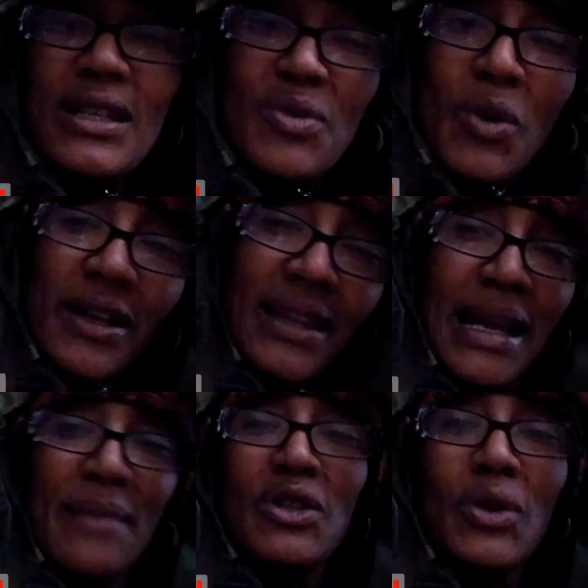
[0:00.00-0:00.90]
this work that
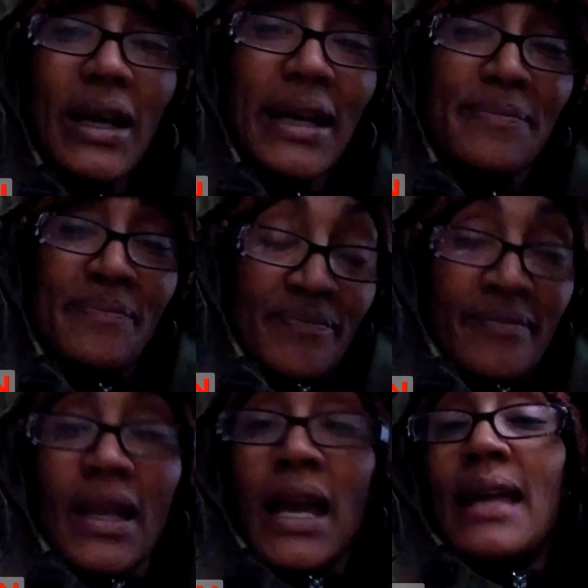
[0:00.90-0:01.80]
I'm doing.
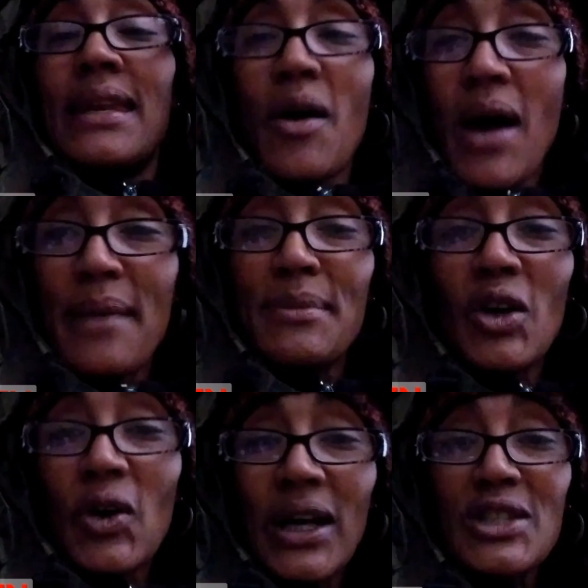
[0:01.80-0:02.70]
Now I'm
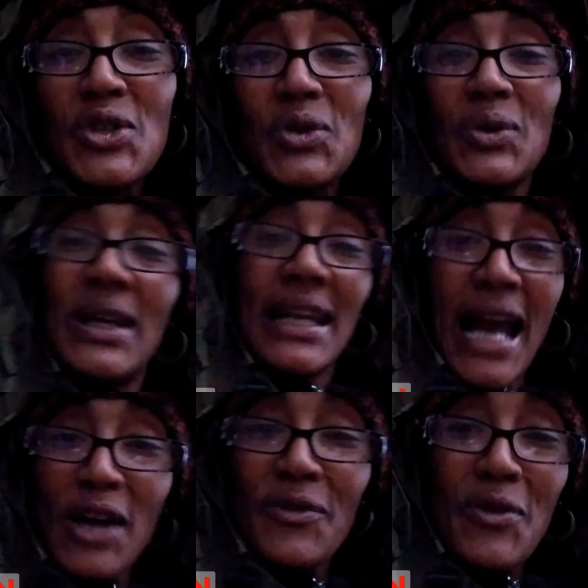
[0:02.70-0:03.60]
going to get
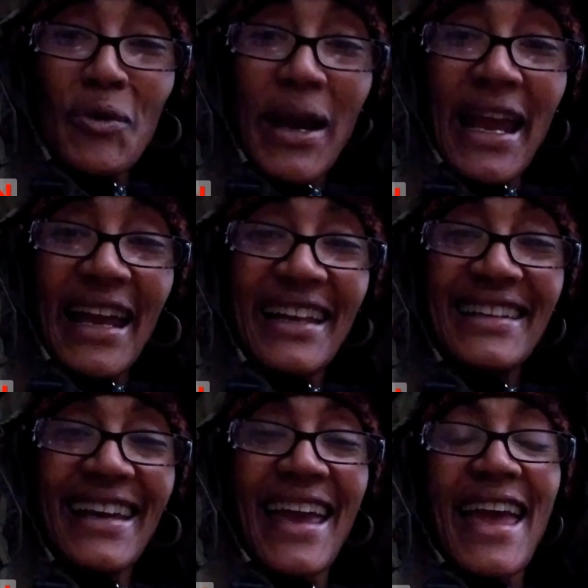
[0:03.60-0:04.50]
out of the
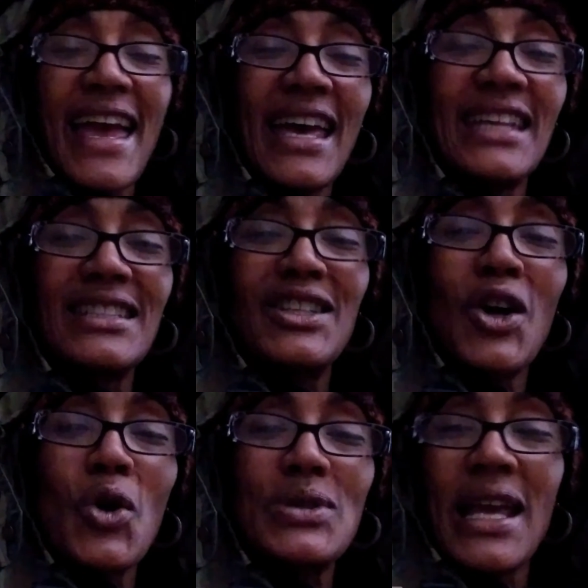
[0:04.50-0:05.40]
rain and
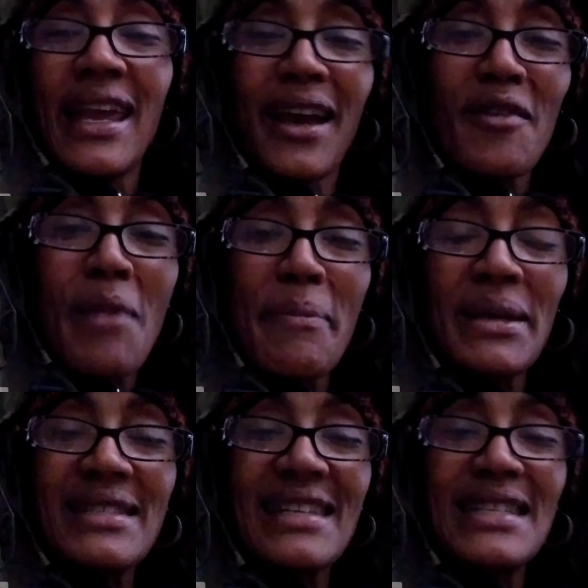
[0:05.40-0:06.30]
go take care of my
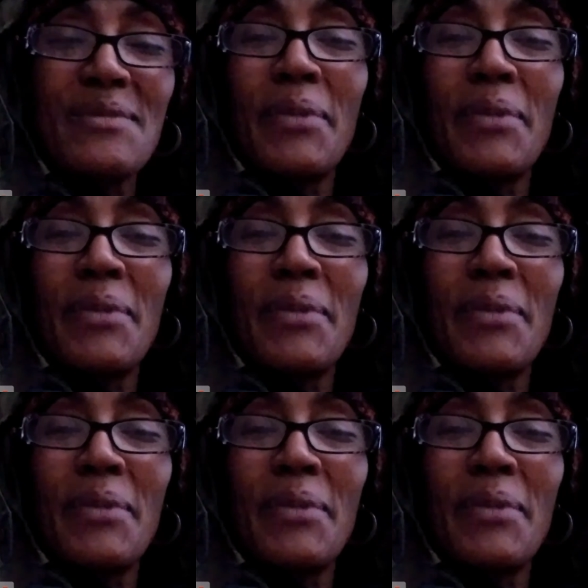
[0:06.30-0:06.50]
business.